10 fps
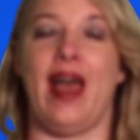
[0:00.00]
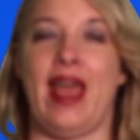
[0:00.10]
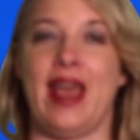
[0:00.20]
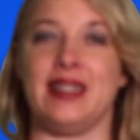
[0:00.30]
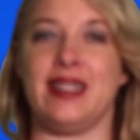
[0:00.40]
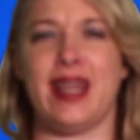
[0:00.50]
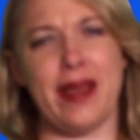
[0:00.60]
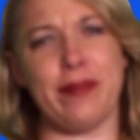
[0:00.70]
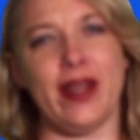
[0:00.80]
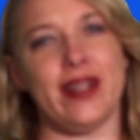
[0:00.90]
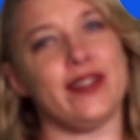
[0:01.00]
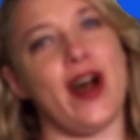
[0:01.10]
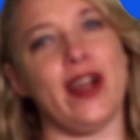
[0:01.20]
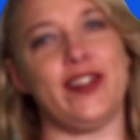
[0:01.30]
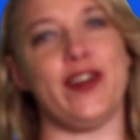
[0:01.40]
And today I'm going to
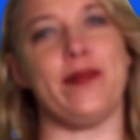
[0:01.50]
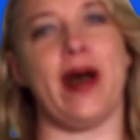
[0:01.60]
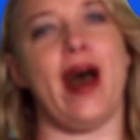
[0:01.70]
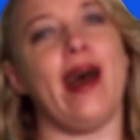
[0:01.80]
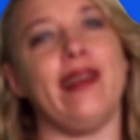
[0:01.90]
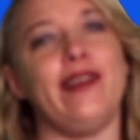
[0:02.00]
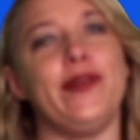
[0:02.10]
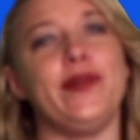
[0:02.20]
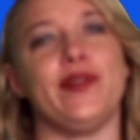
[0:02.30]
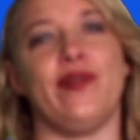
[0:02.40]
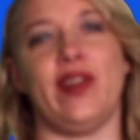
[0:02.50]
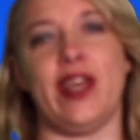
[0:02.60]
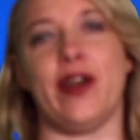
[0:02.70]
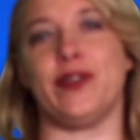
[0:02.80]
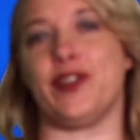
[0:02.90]
talk to you about how to use
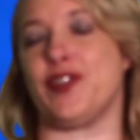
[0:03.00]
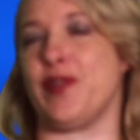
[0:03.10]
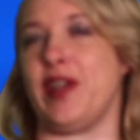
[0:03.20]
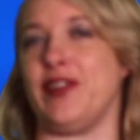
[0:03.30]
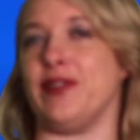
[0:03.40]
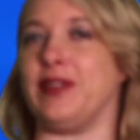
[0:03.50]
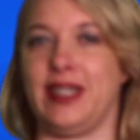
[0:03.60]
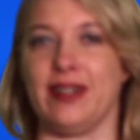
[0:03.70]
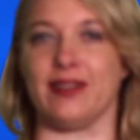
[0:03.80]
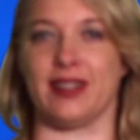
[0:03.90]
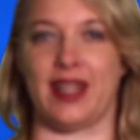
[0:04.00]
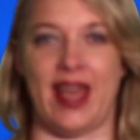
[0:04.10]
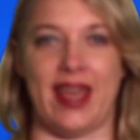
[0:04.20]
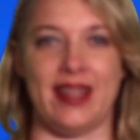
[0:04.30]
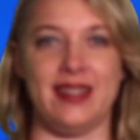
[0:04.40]
video to train your legal
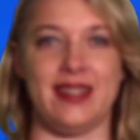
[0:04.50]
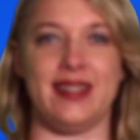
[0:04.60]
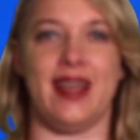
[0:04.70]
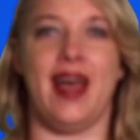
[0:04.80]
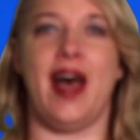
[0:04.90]
clients.